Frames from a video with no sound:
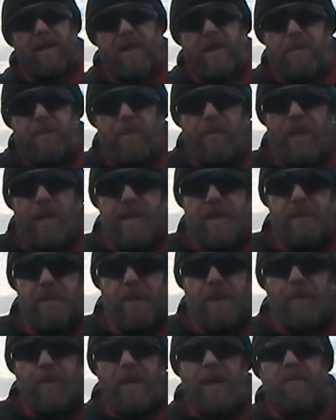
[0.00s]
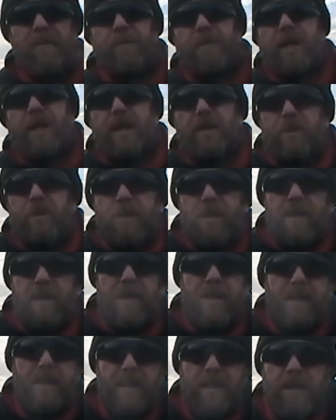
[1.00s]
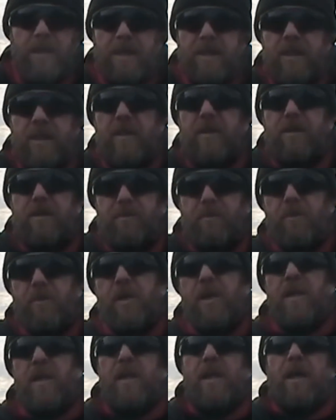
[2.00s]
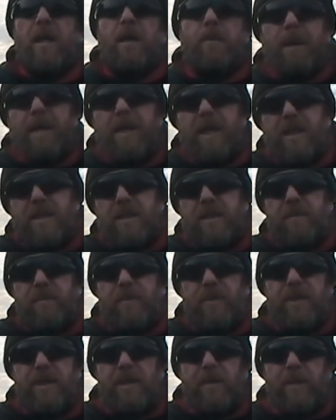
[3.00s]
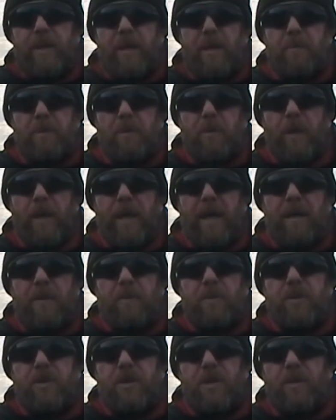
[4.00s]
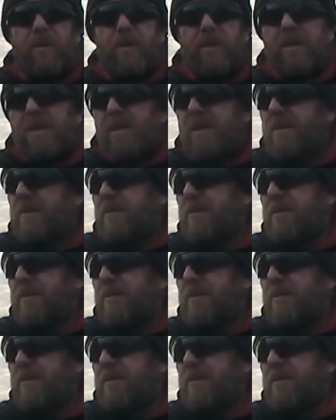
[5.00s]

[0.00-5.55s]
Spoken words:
that's me rant about that for now. Unless I might actually video it on my way out and show you,